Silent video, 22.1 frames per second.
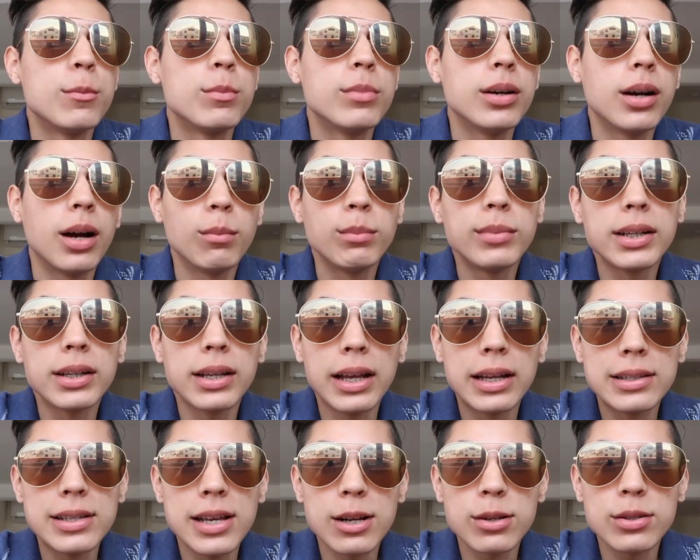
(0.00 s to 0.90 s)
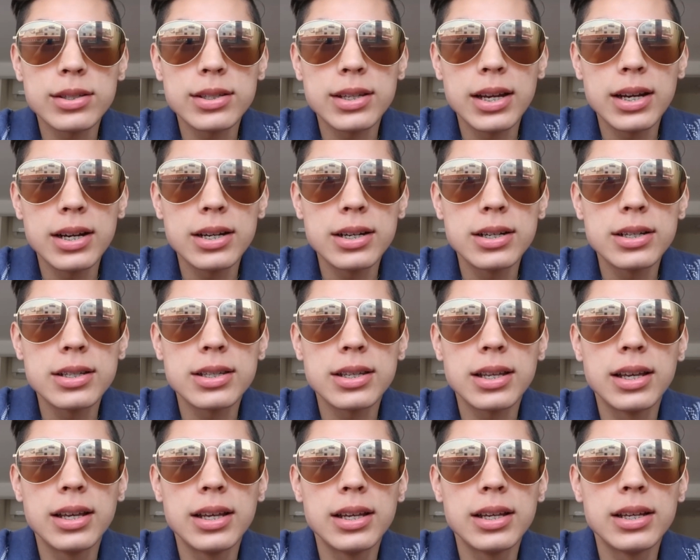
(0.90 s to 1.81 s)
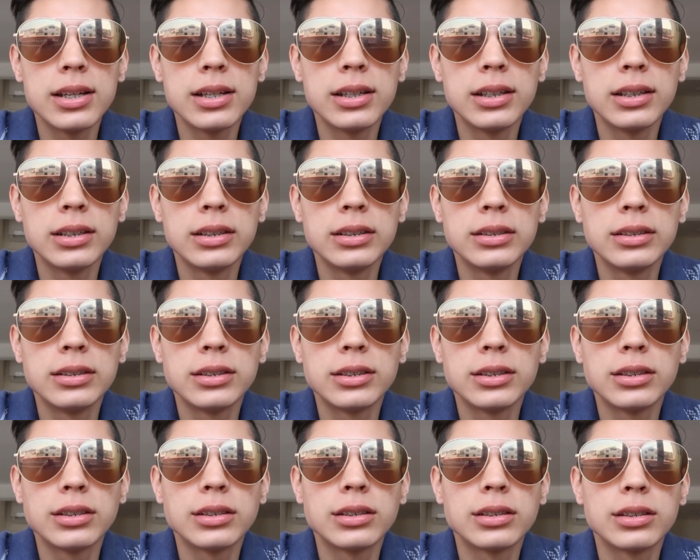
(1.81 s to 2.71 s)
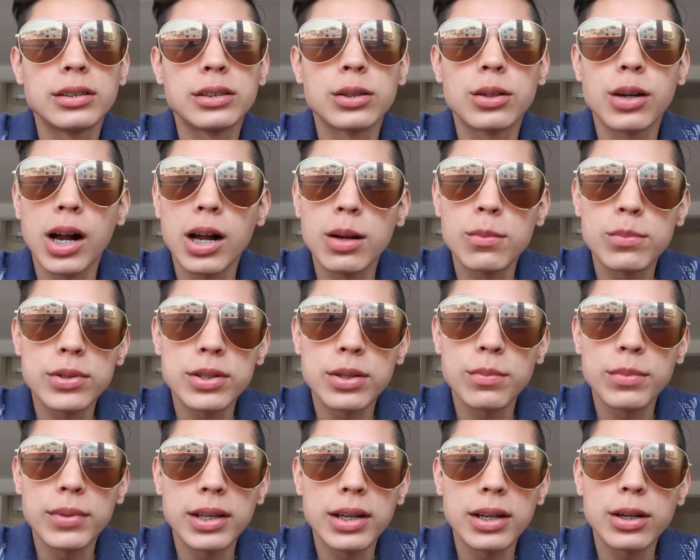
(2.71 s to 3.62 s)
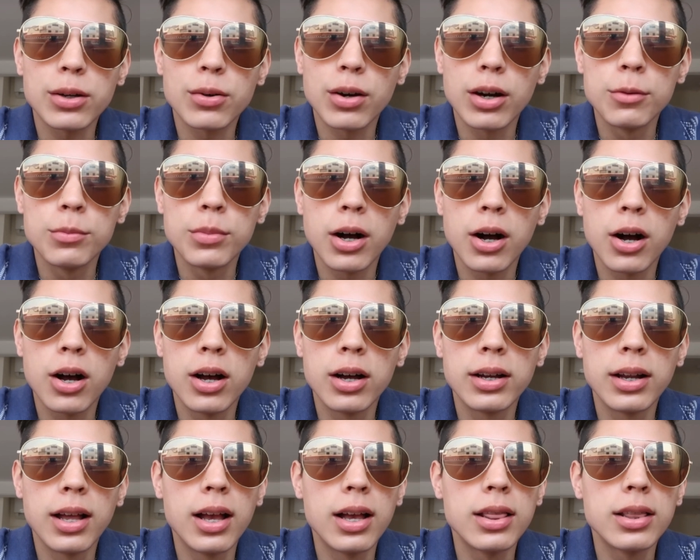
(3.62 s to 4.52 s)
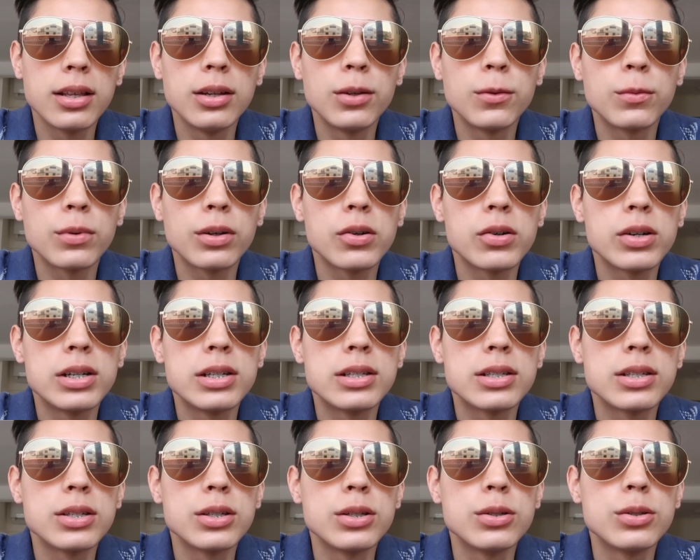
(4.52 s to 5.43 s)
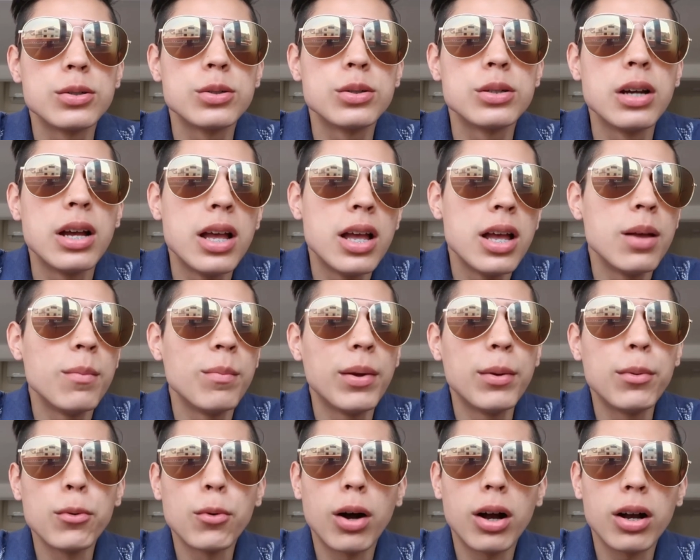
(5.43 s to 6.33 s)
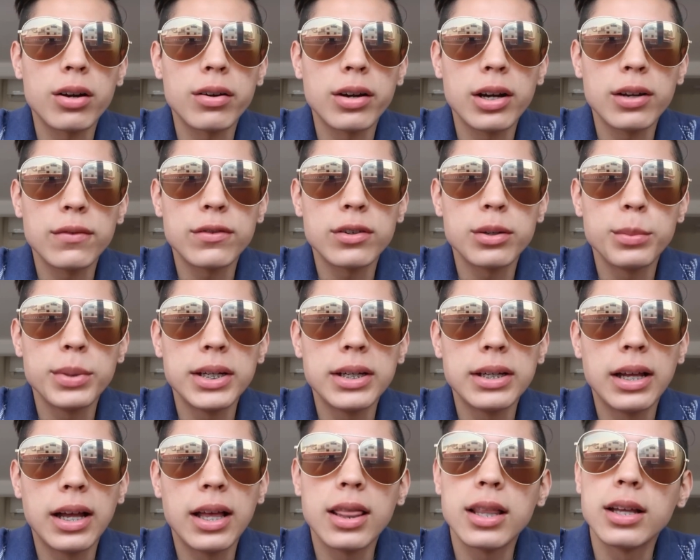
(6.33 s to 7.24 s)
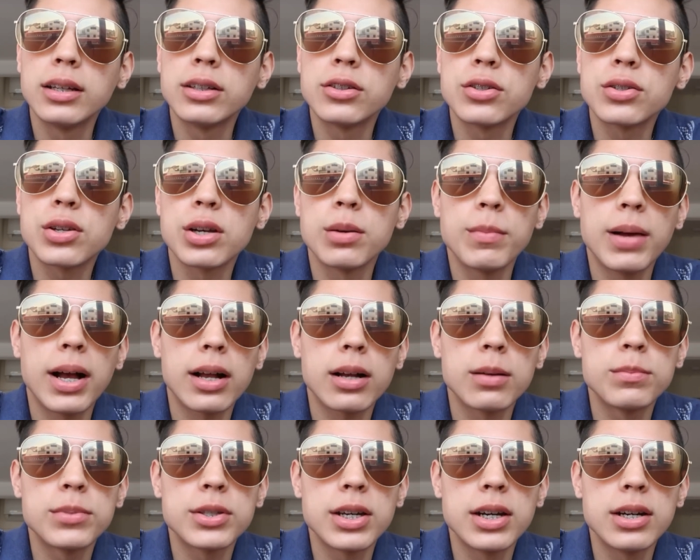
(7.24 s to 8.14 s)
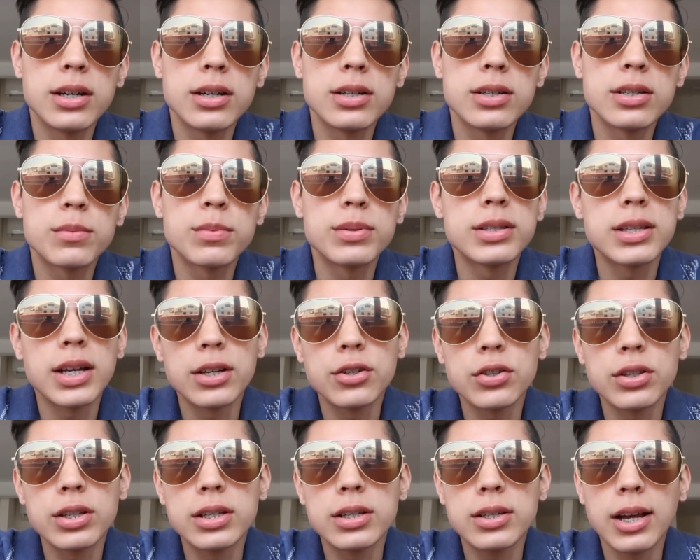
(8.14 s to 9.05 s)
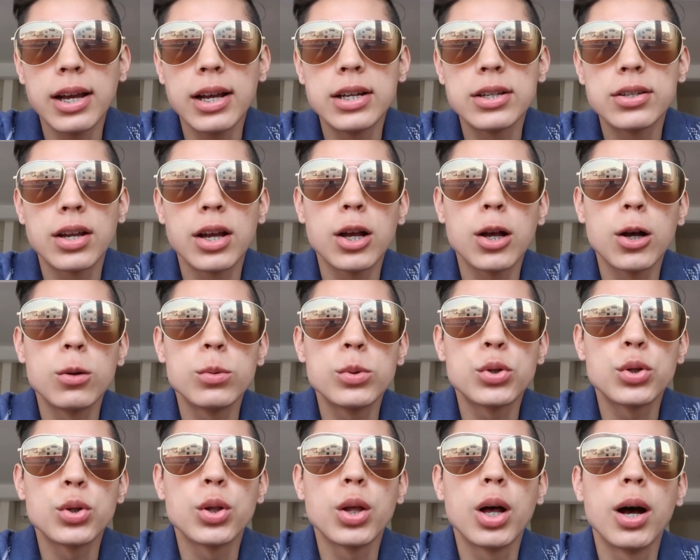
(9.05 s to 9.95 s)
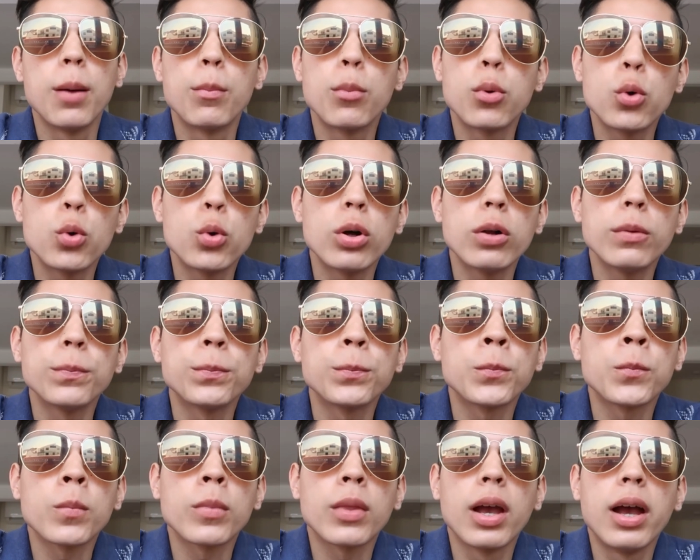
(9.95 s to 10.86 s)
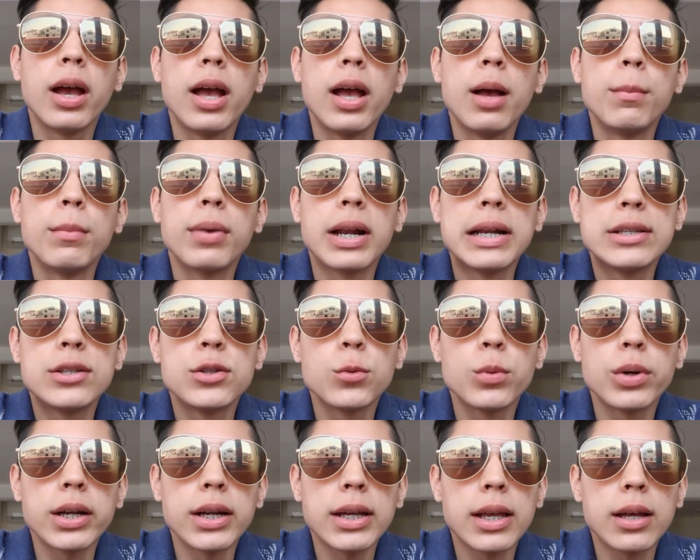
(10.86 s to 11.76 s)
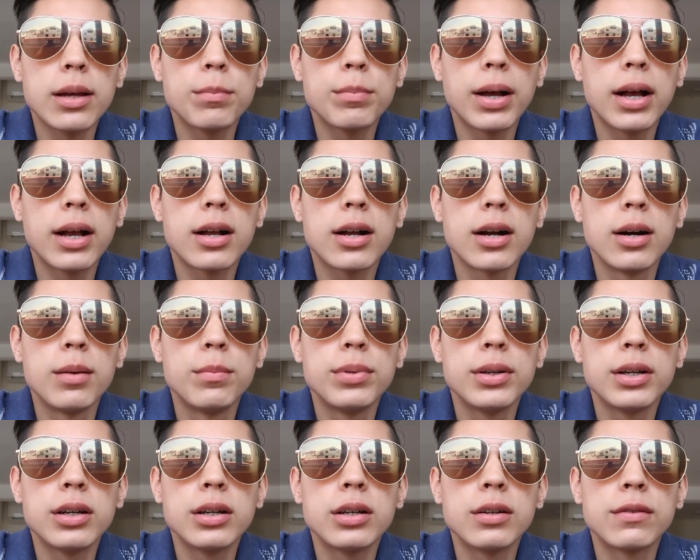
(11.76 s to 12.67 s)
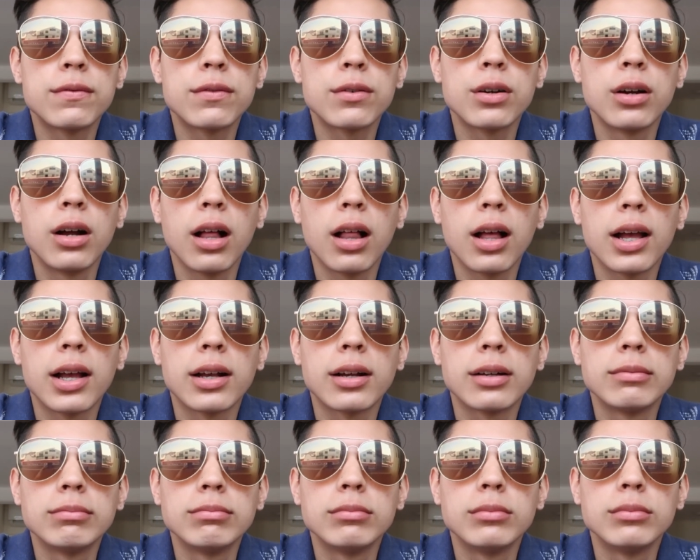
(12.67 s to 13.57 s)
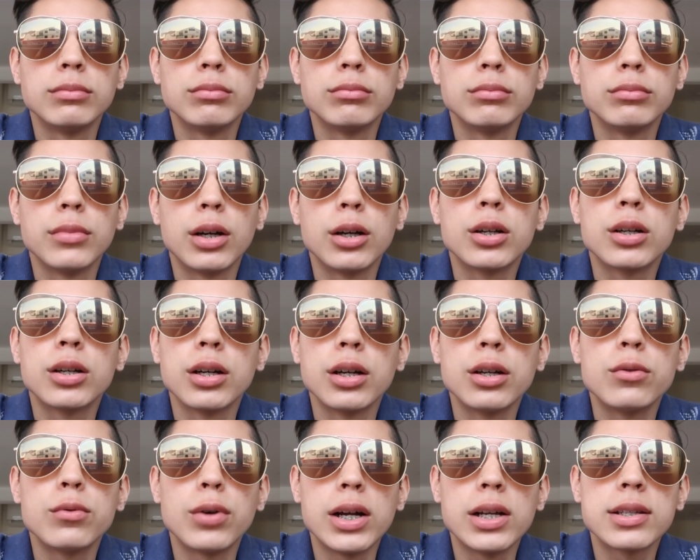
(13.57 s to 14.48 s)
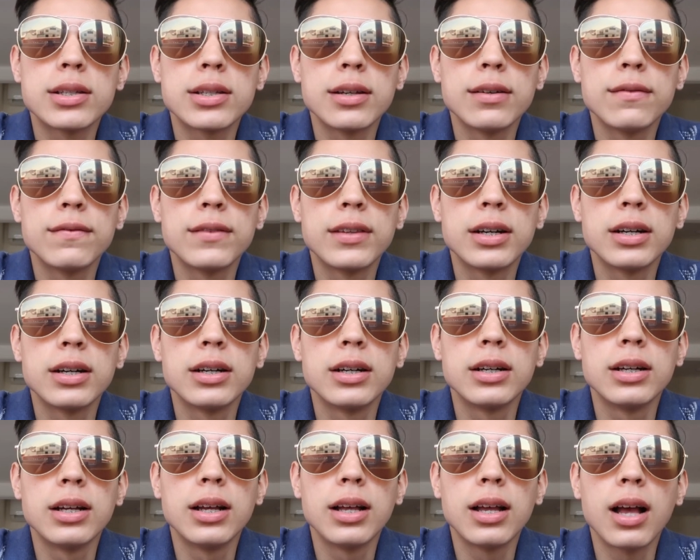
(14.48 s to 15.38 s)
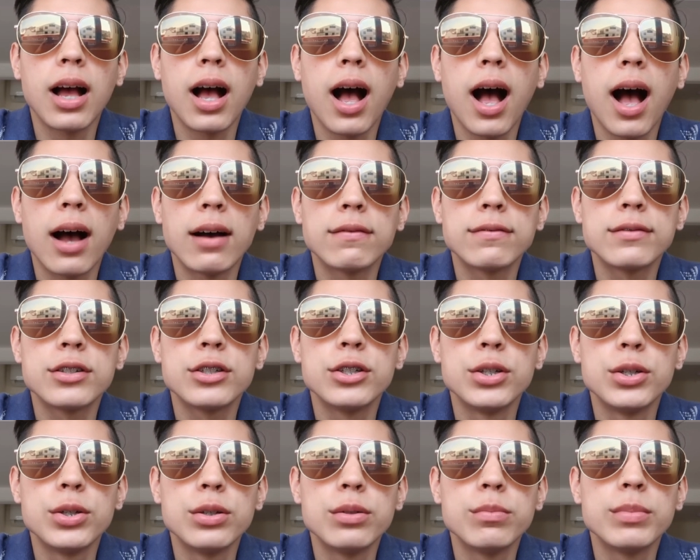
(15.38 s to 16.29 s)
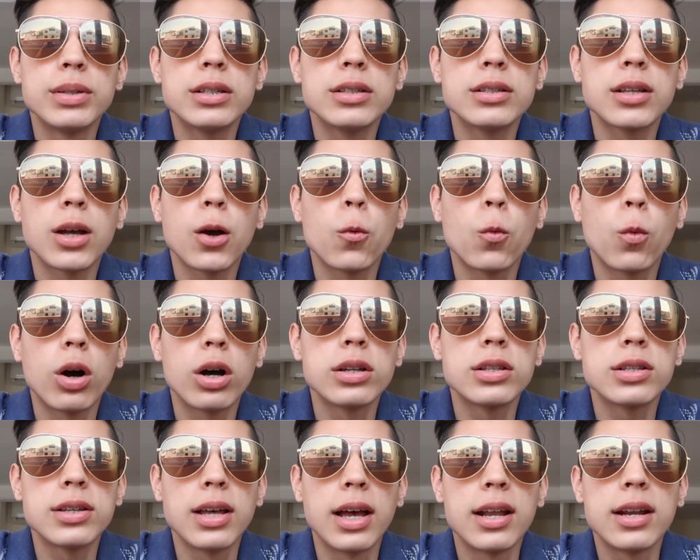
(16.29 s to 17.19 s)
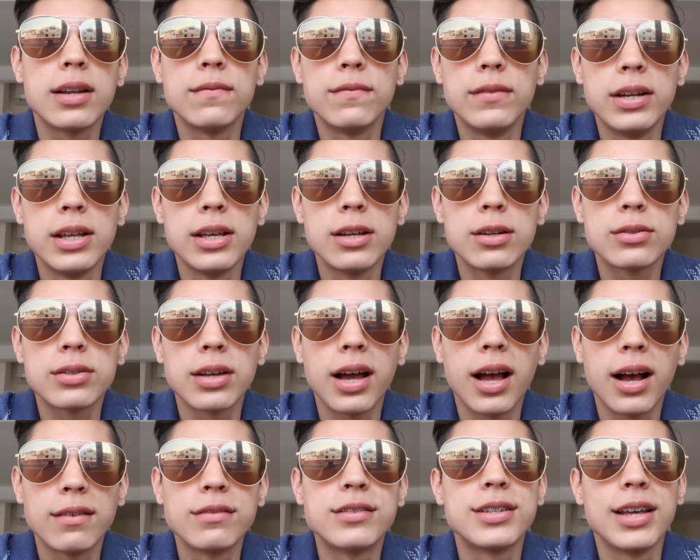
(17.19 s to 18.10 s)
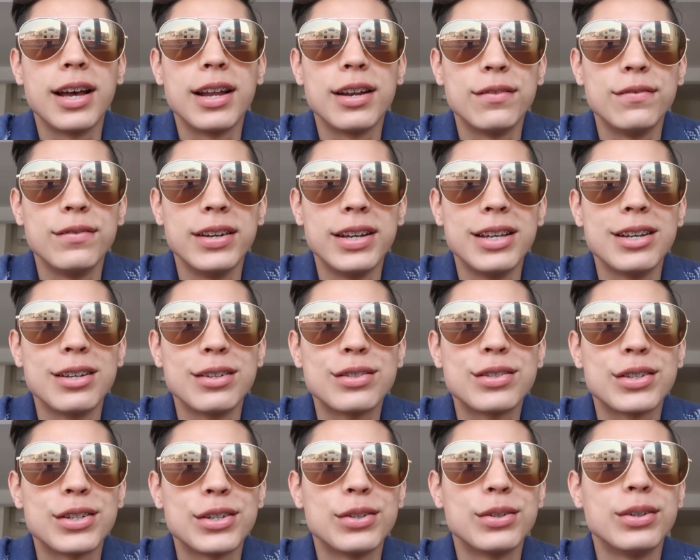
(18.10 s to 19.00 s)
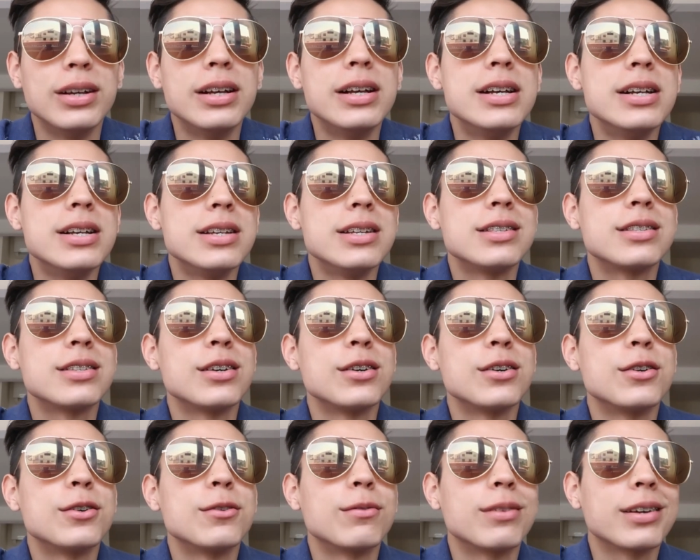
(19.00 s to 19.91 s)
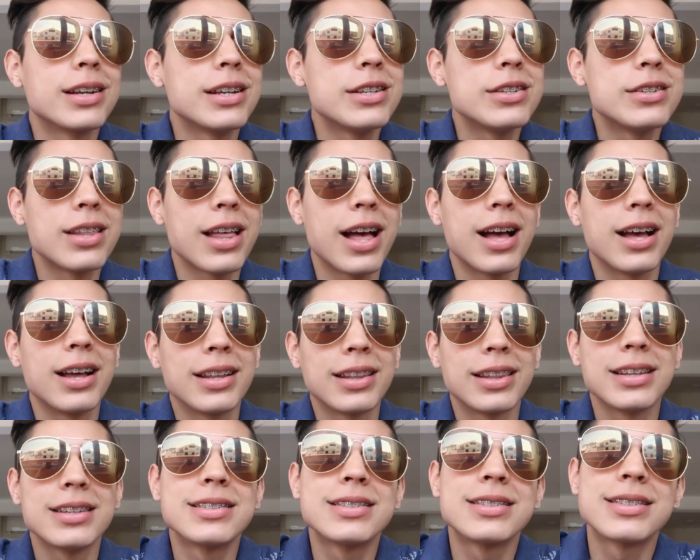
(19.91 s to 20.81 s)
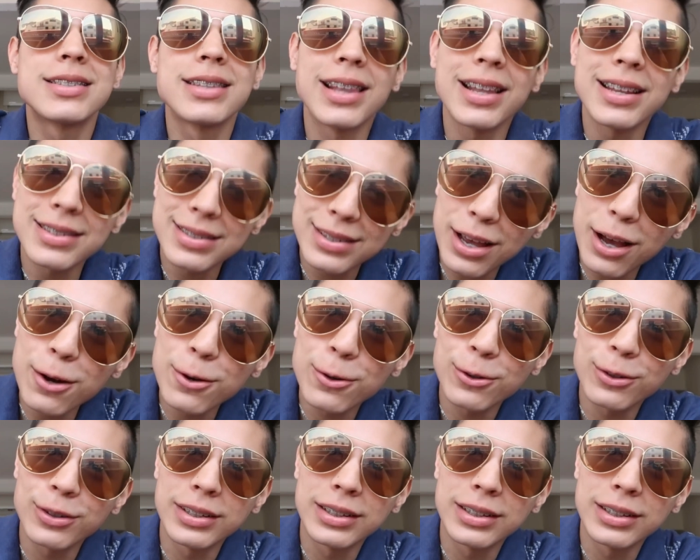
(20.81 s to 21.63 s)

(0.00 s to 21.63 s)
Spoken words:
But I'm gonna head downstairs and just grab something to grub on, and then we're going to maybe walk around for a bit and then just come back upstairs, potentially change and go to the pool. But I do want to get back up here for like a good rest of the afternoon because I want to edit videos. I have to edit videos too, so we're gonna do that. Let's go.